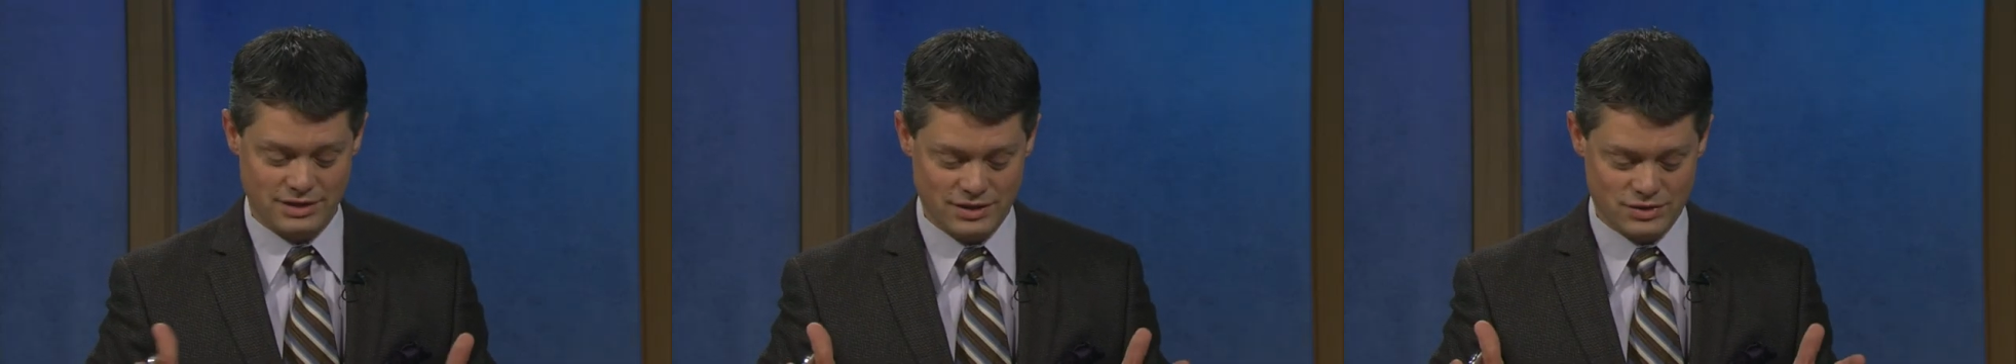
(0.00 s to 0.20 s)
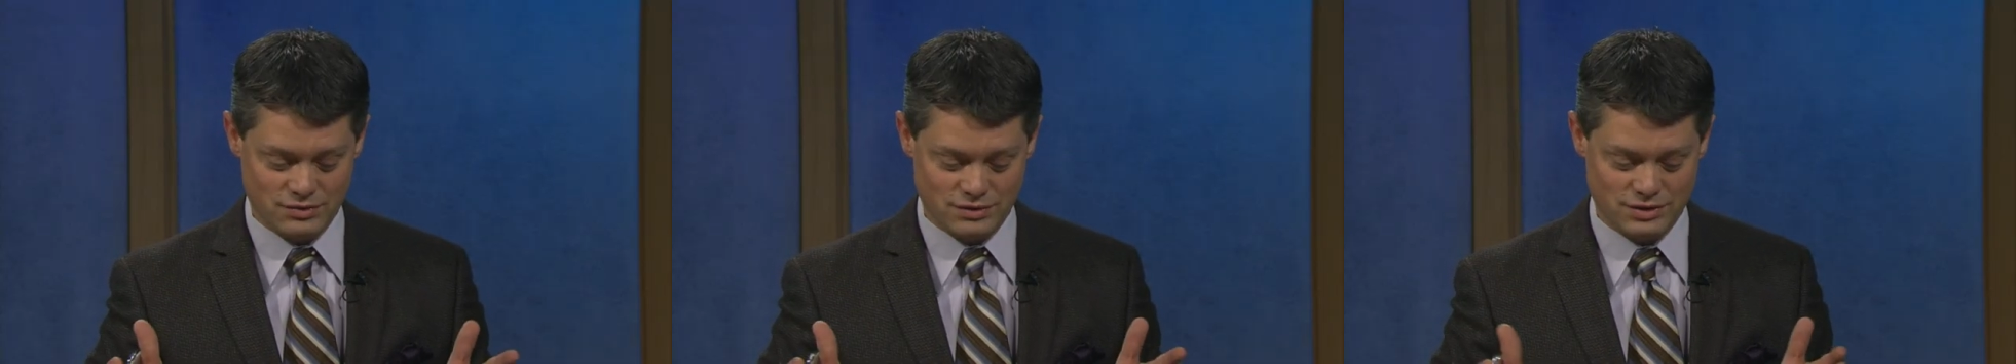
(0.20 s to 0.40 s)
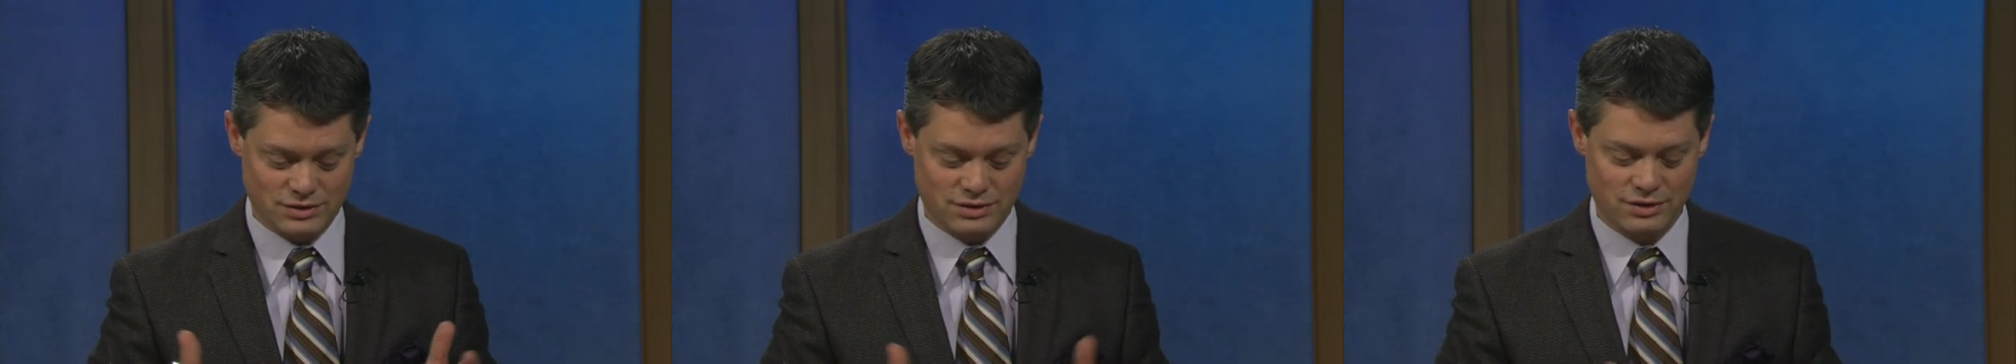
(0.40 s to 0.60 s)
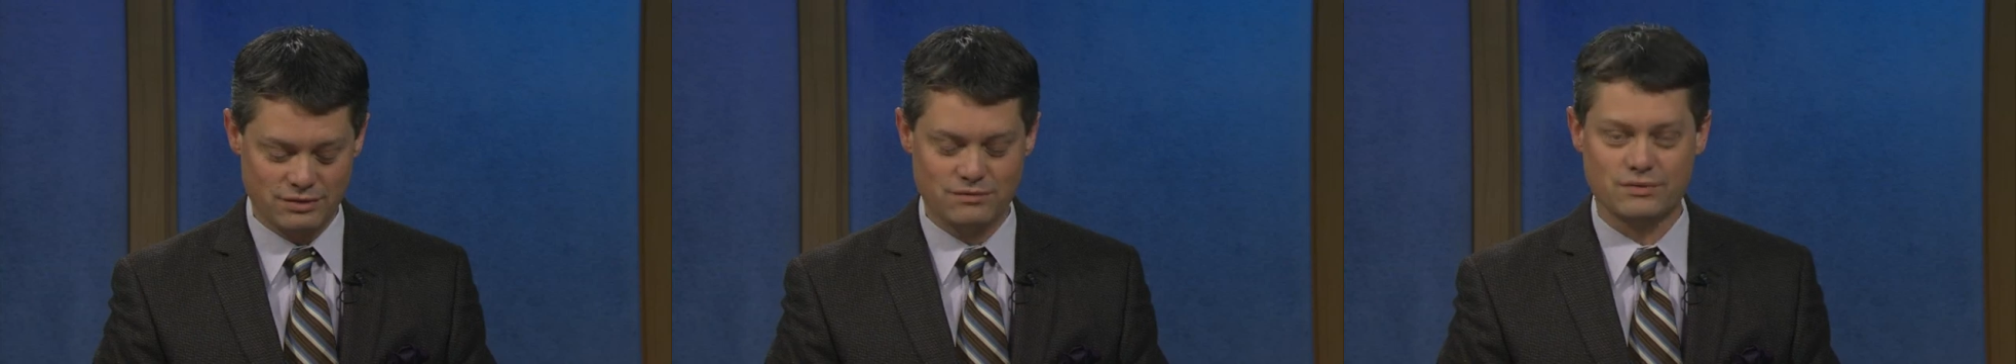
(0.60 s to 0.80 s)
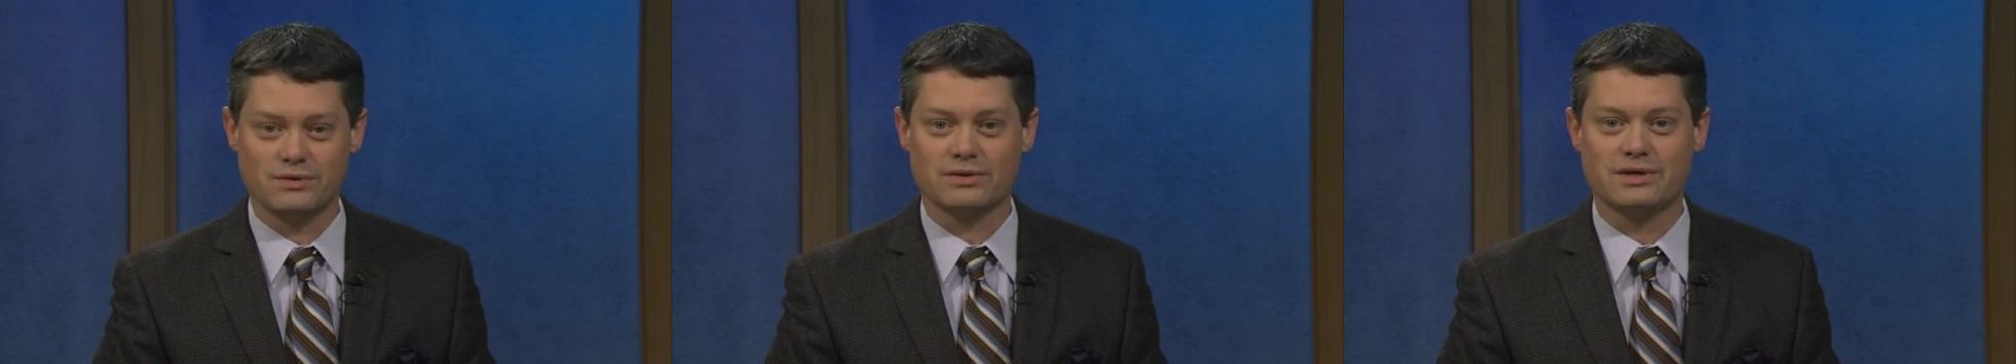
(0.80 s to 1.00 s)
history is known
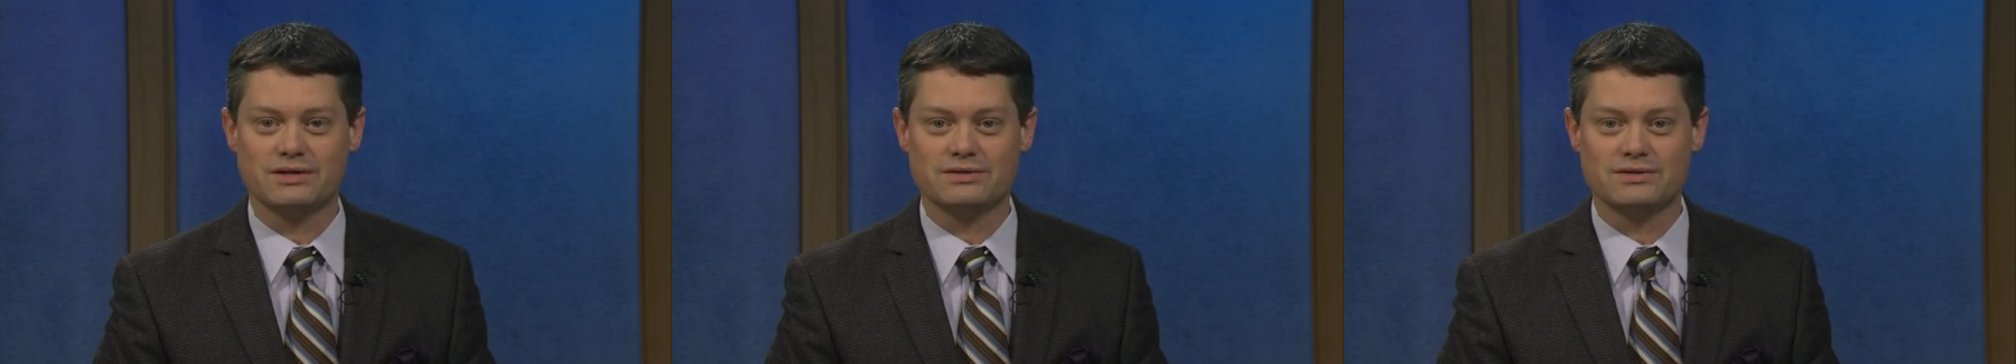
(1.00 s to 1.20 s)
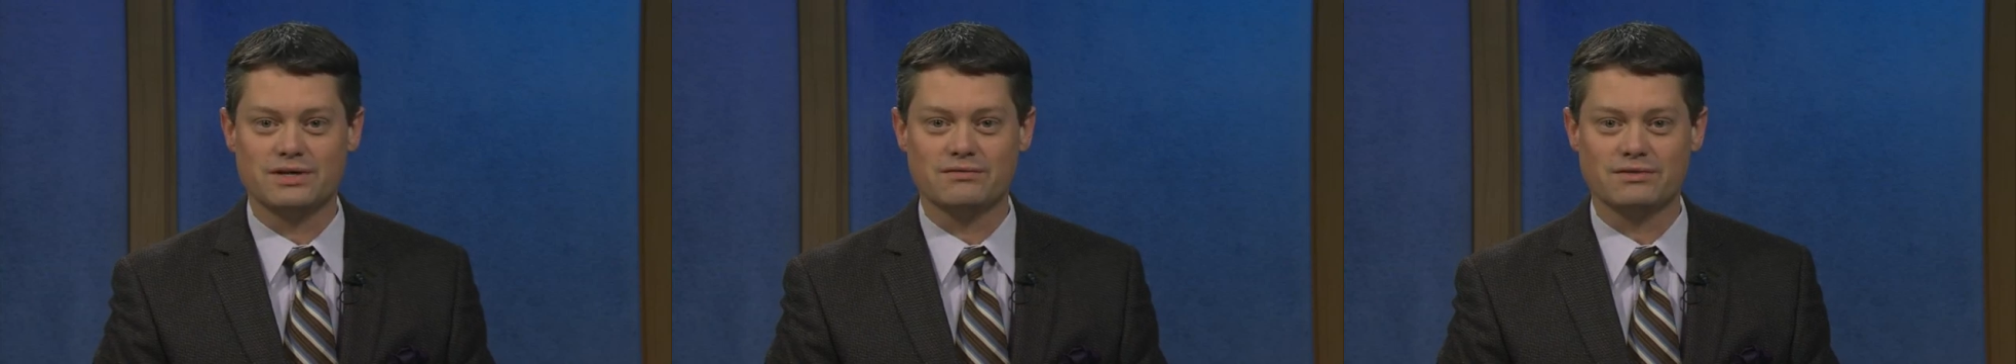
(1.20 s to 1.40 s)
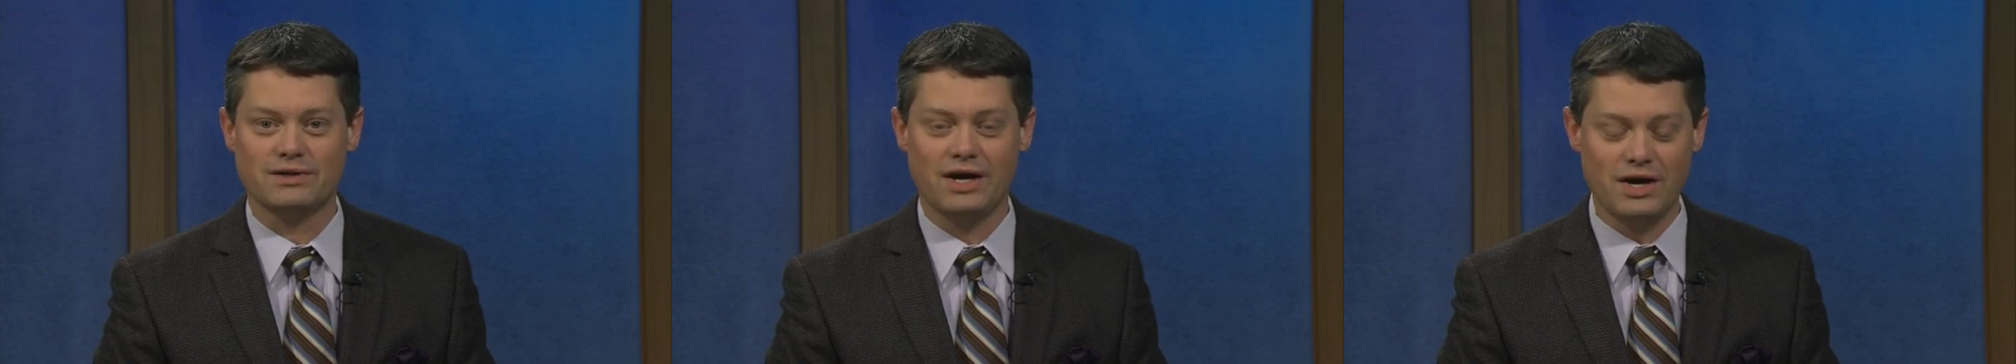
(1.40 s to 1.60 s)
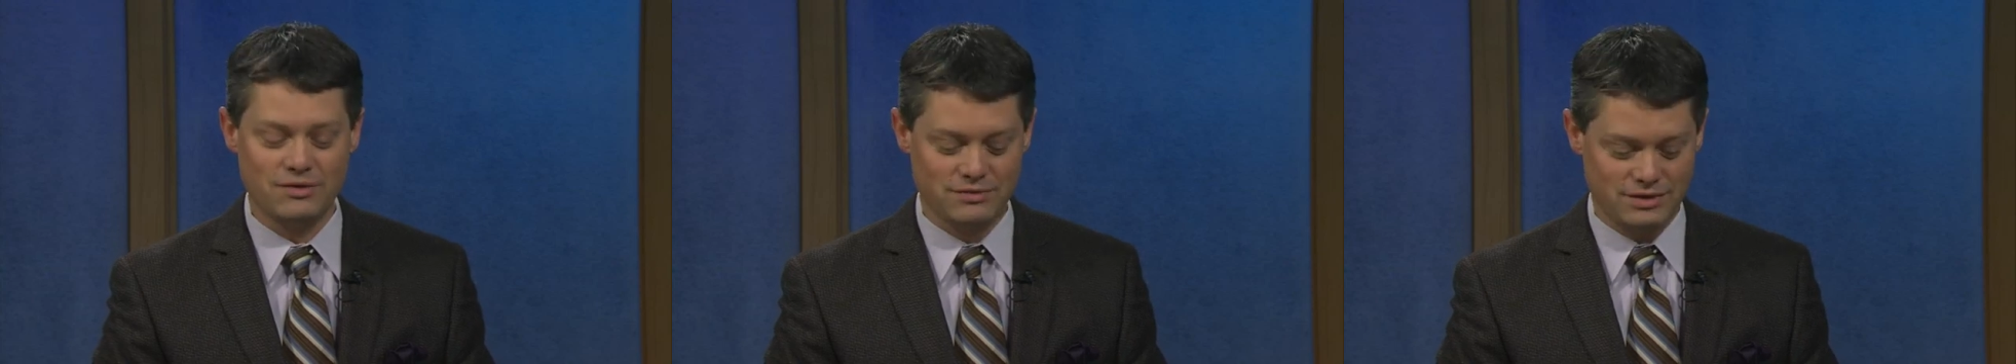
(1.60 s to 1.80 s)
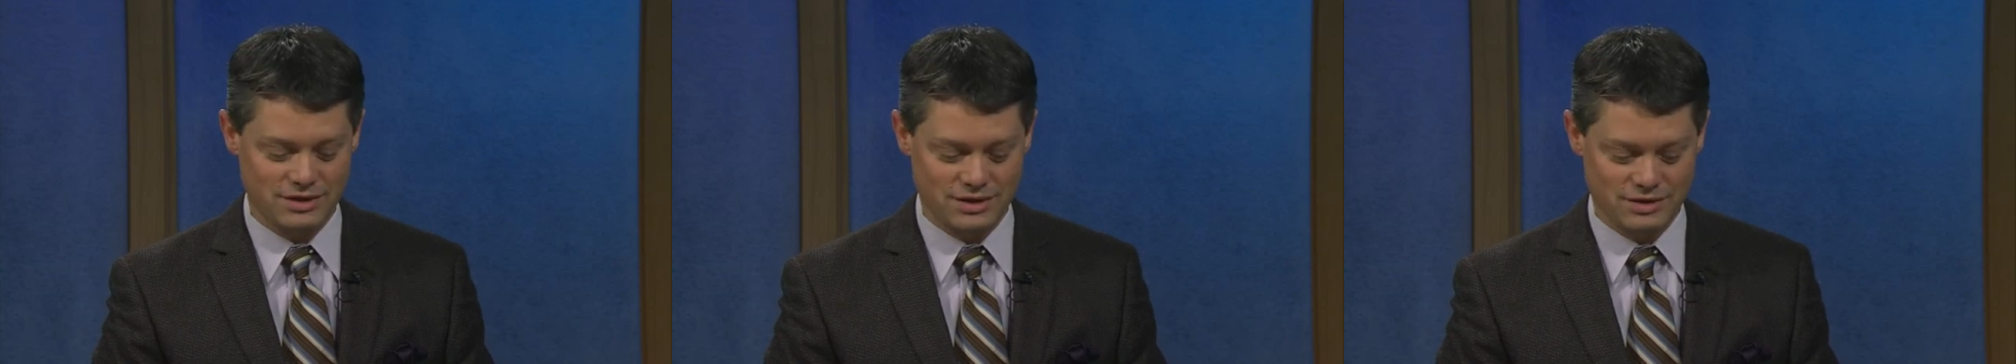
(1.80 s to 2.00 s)
for several
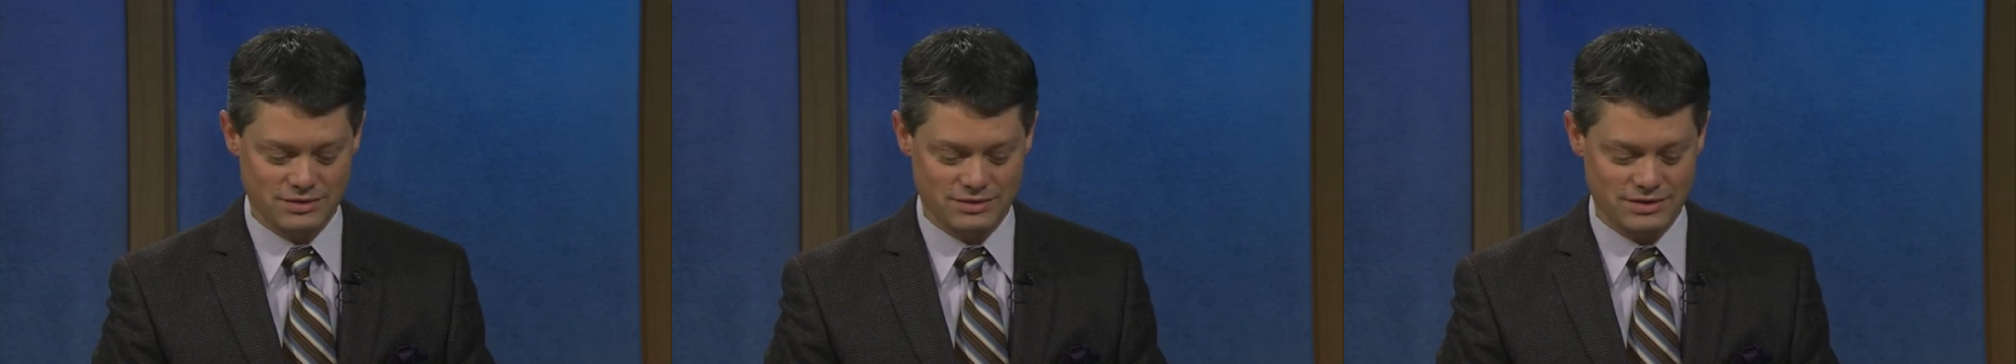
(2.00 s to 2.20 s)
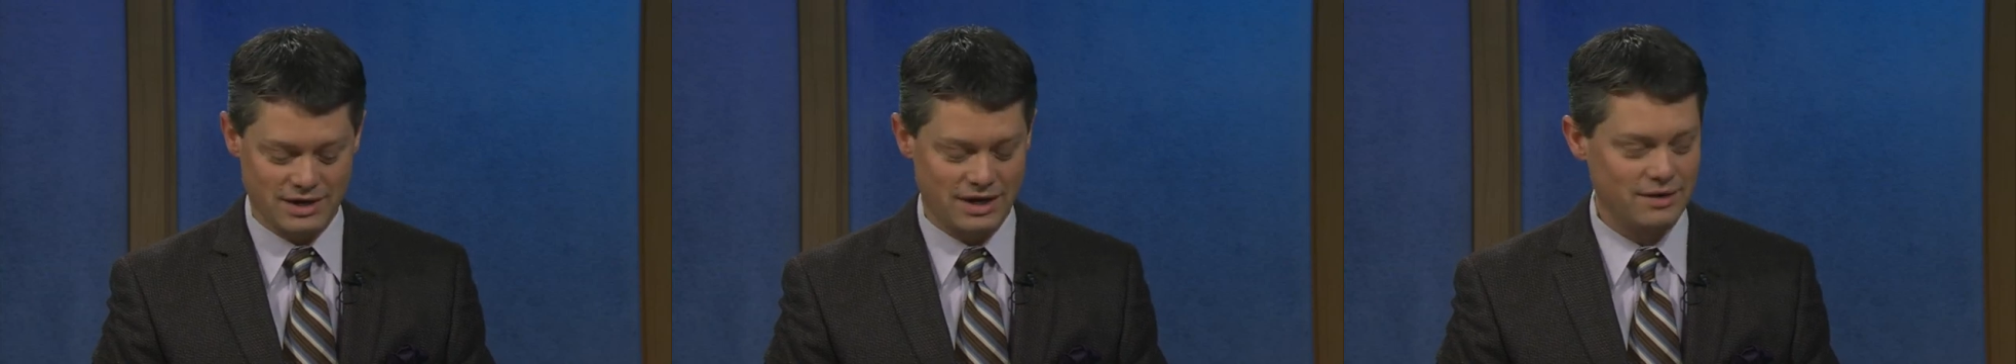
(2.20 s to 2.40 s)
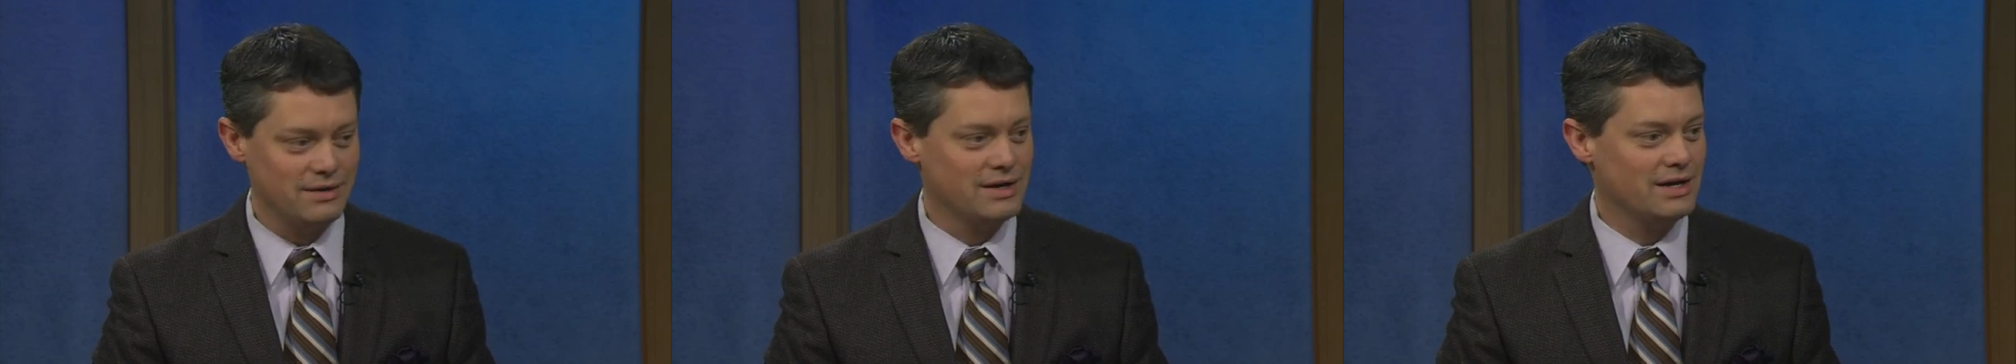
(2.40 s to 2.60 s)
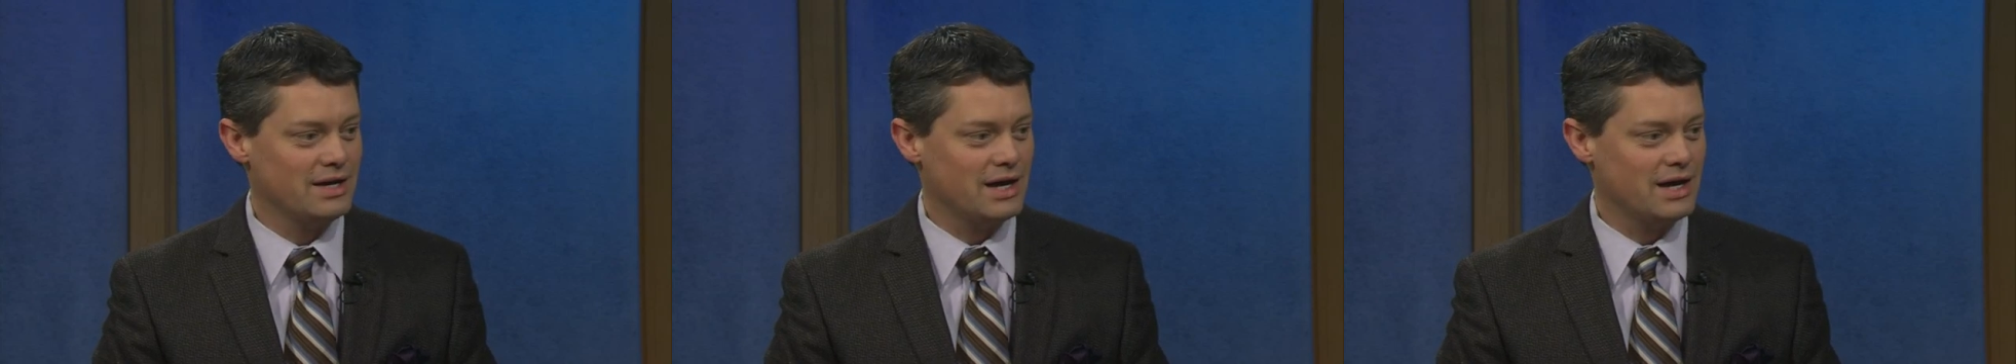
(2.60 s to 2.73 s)
hundred years now,